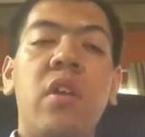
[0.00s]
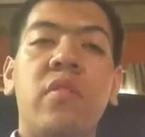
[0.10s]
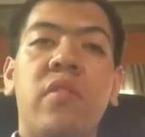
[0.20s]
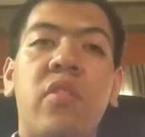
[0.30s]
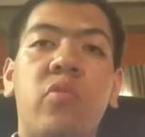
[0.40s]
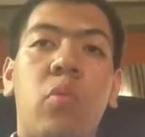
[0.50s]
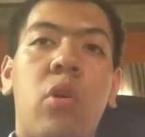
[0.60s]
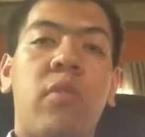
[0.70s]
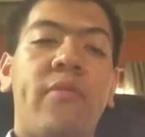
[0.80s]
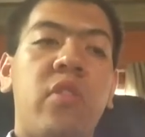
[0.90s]
since
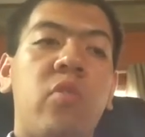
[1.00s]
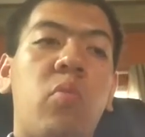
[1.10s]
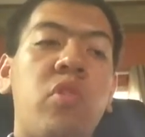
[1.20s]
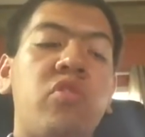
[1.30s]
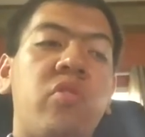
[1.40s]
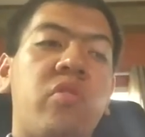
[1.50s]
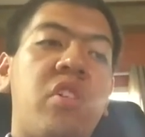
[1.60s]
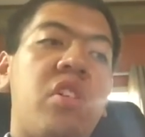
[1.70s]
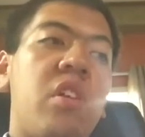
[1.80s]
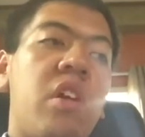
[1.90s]
where the
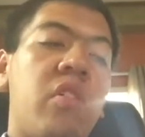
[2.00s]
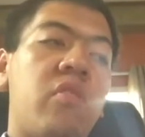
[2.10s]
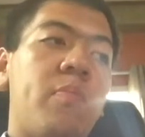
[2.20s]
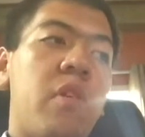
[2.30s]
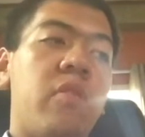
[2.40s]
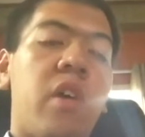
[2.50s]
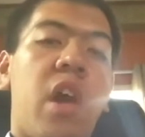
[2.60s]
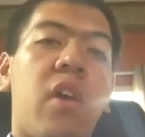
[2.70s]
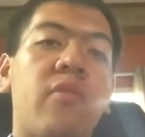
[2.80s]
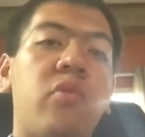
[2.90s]
recently is been
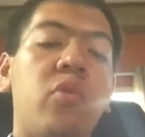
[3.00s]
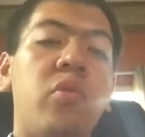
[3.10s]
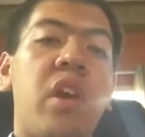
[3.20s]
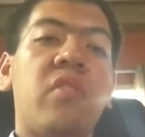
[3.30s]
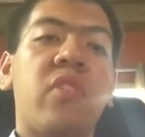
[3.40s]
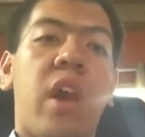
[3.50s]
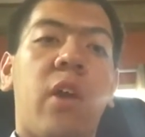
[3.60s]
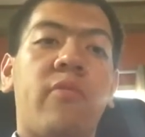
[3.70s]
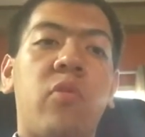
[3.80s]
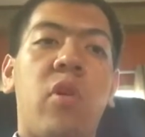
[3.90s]
have 2 days
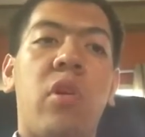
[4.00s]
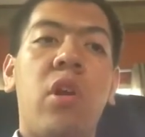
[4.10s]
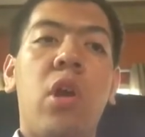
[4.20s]
after,